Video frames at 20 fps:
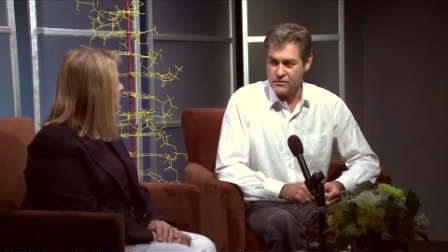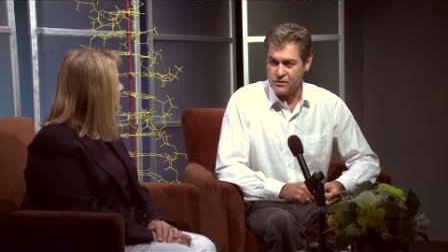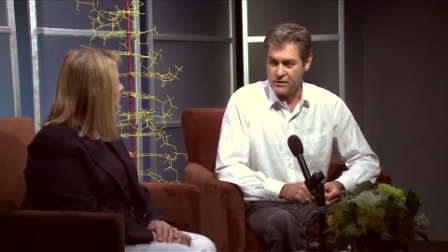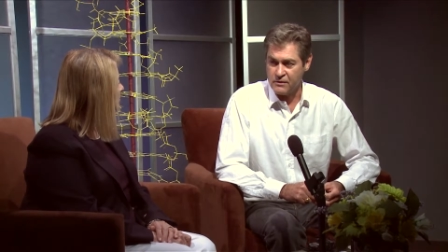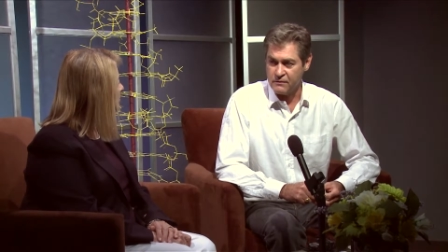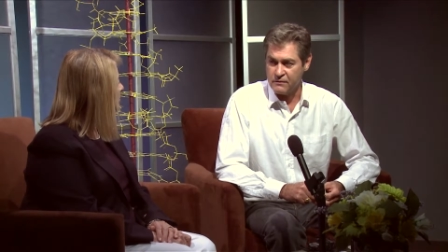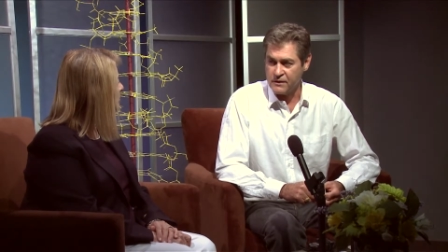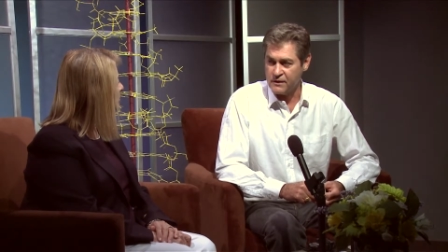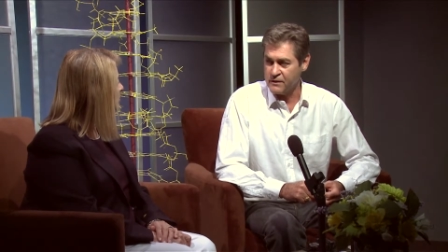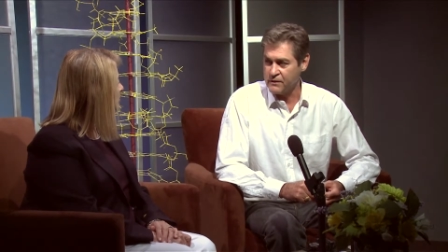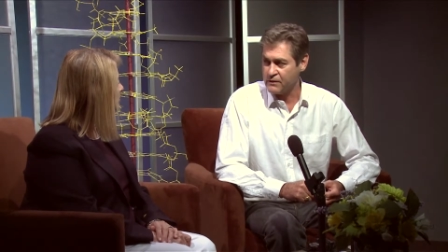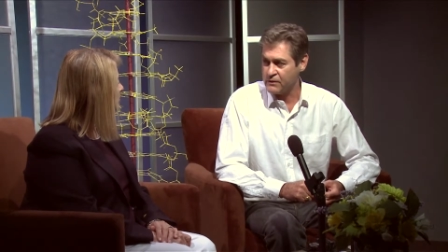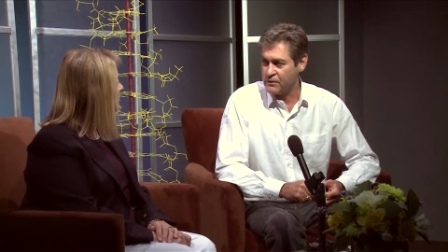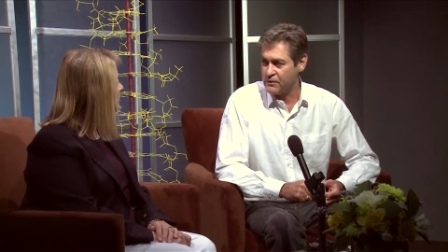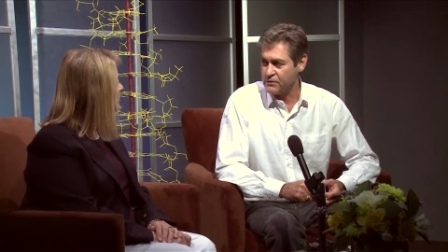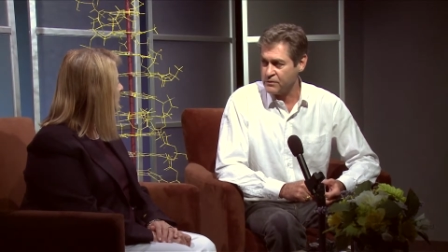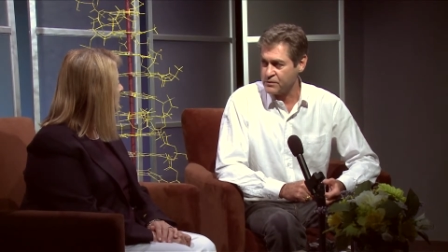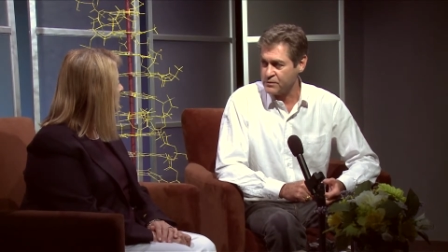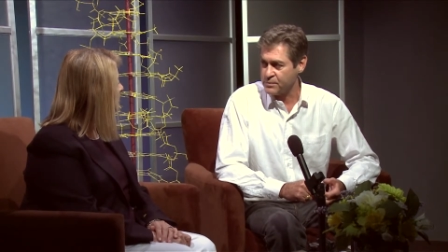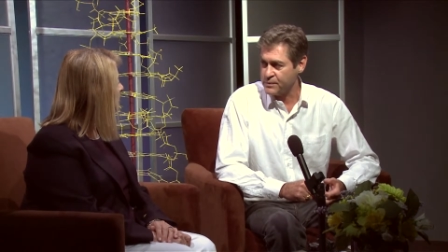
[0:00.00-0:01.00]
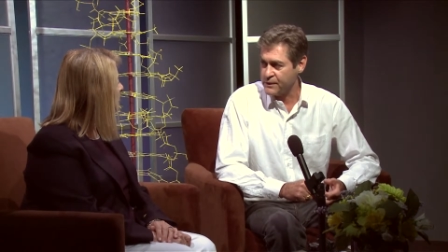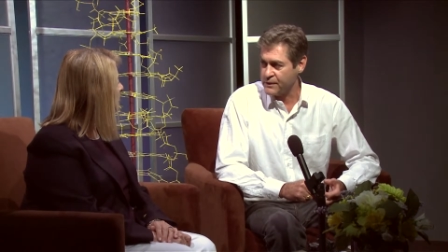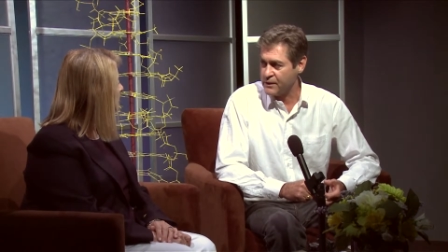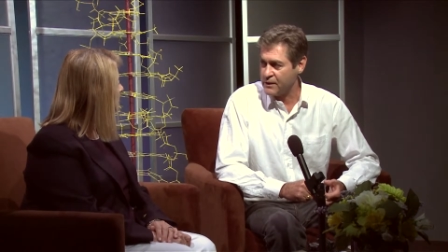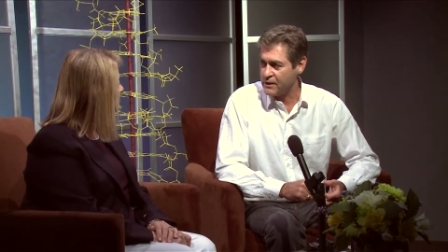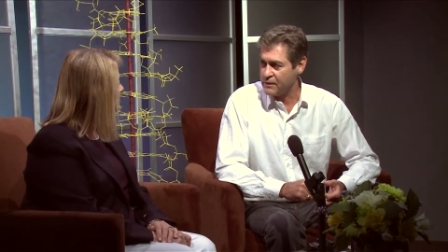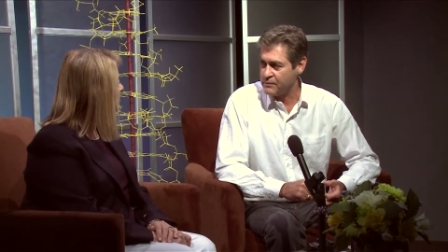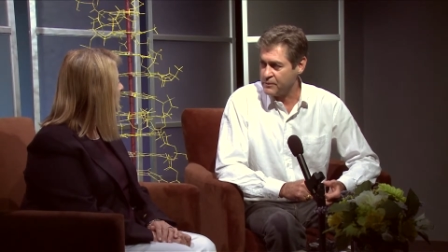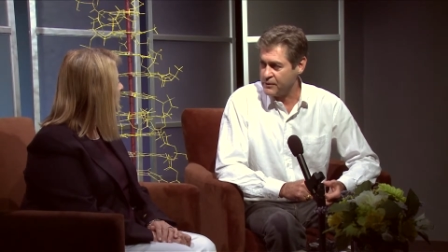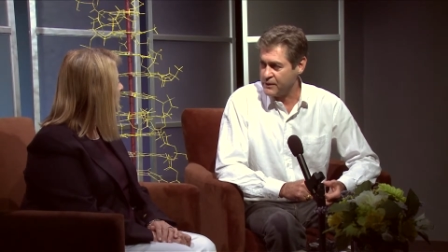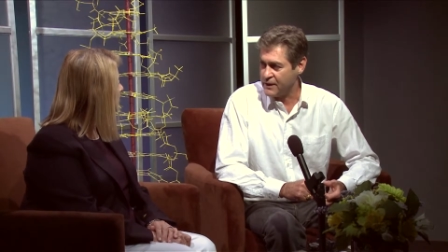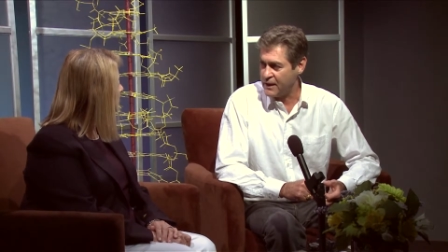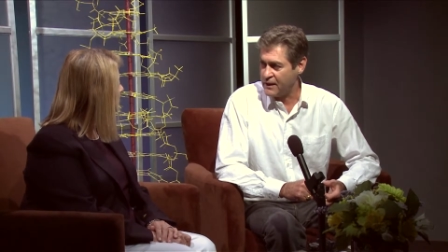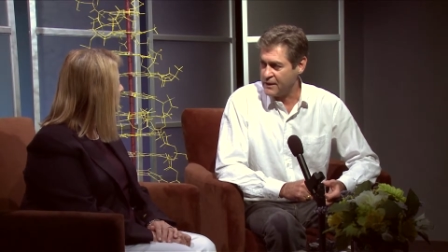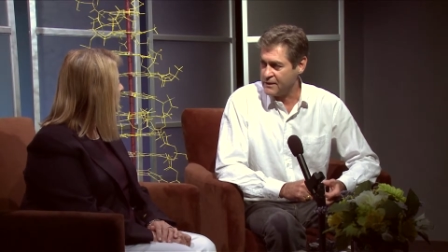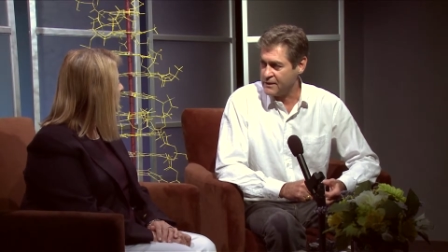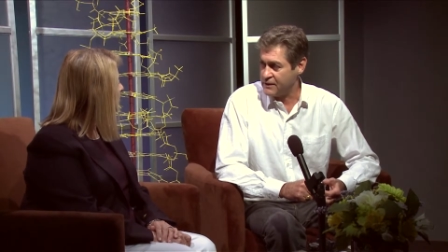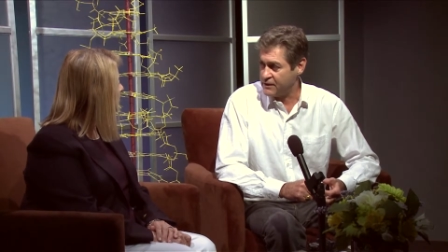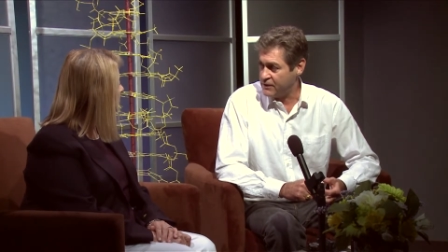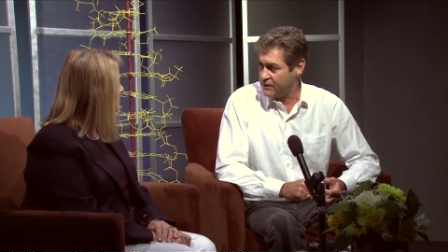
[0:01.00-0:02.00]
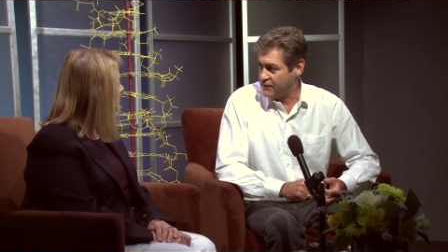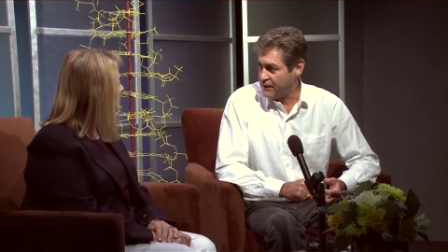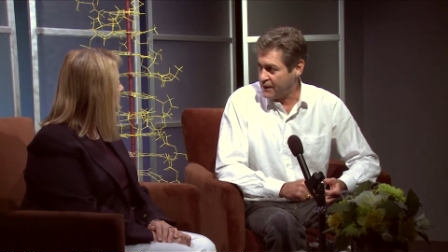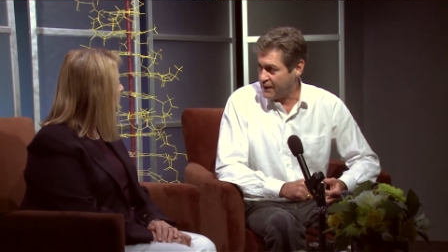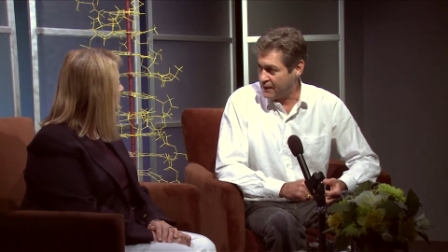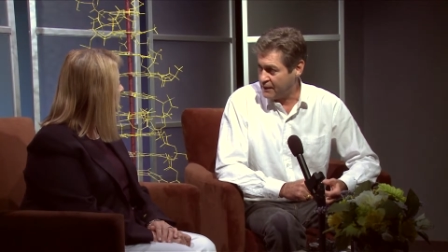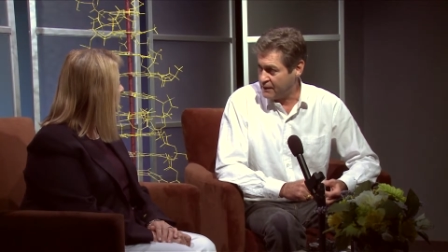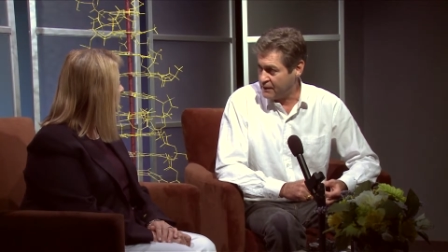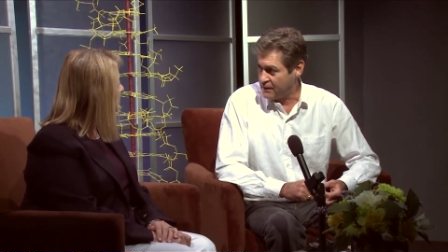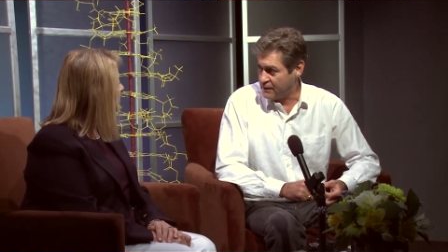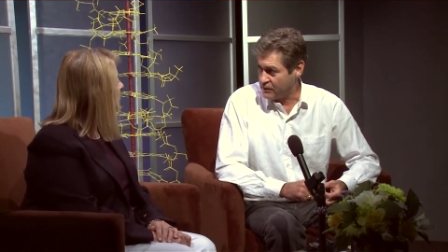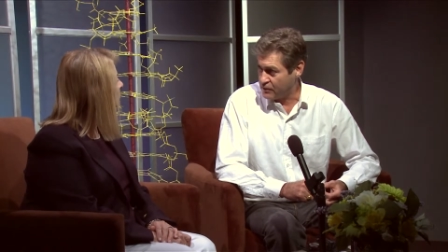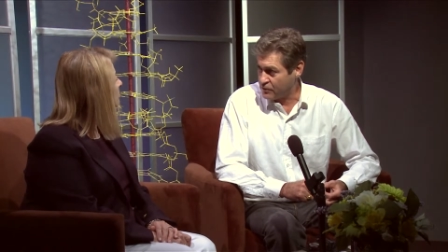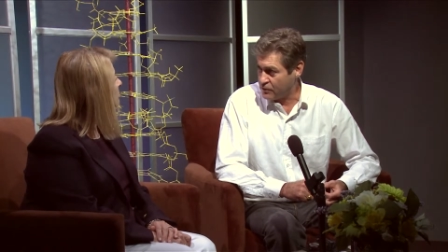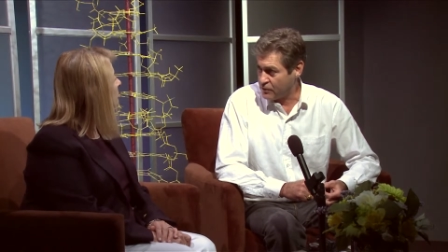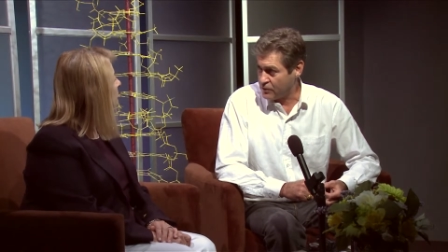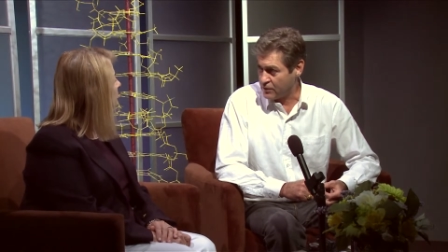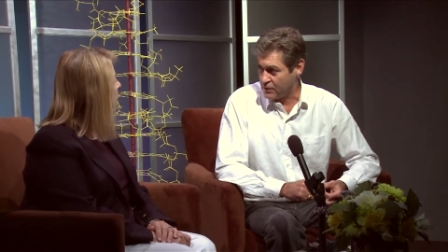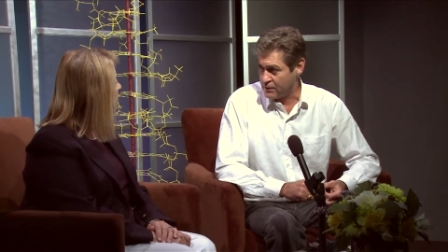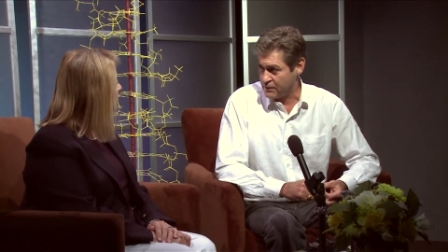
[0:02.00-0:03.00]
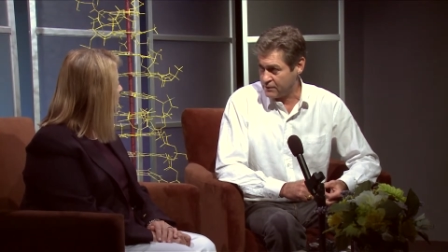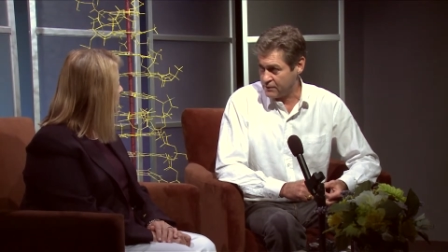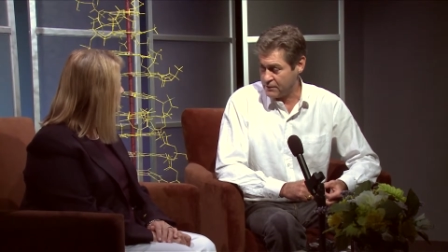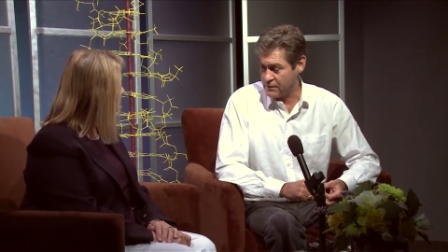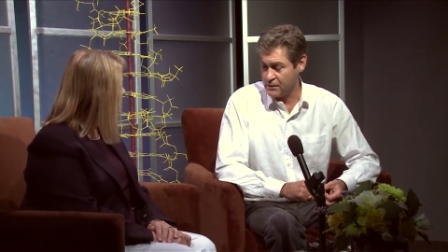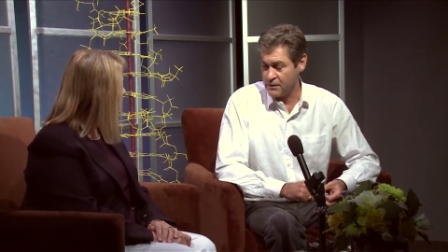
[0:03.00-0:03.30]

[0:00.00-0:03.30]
shown here at Cold Spring Harbor in 1908 in corn.